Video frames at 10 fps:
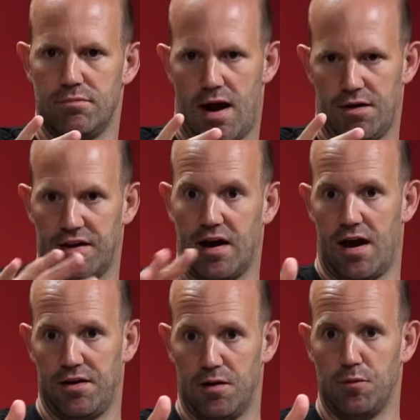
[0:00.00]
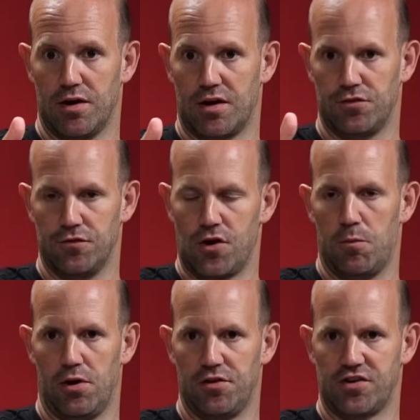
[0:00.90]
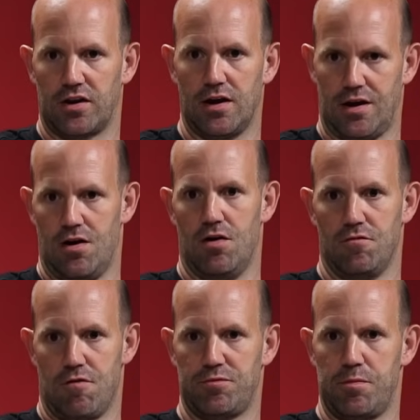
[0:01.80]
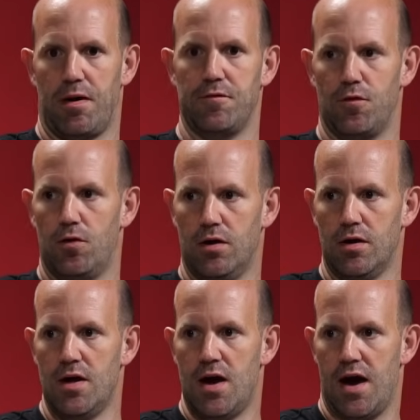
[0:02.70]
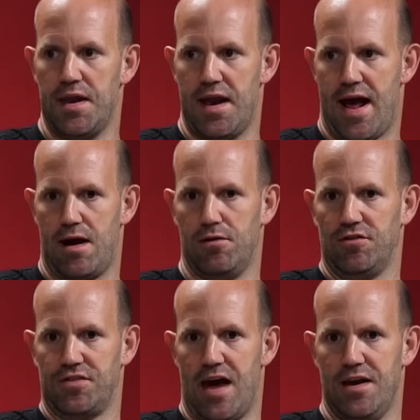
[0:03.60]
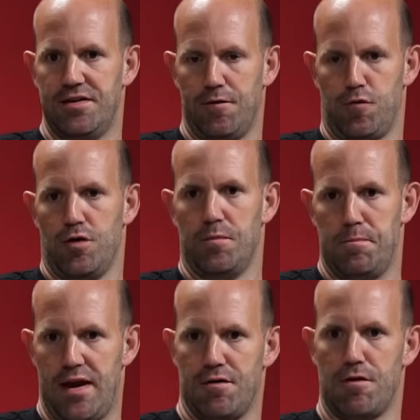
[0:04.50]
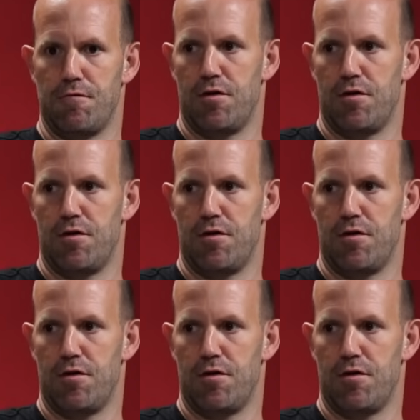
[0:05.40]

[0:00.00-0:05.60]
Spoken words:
How did that work sort of topologically on Raspberry Pi 4, and then how is that different and better on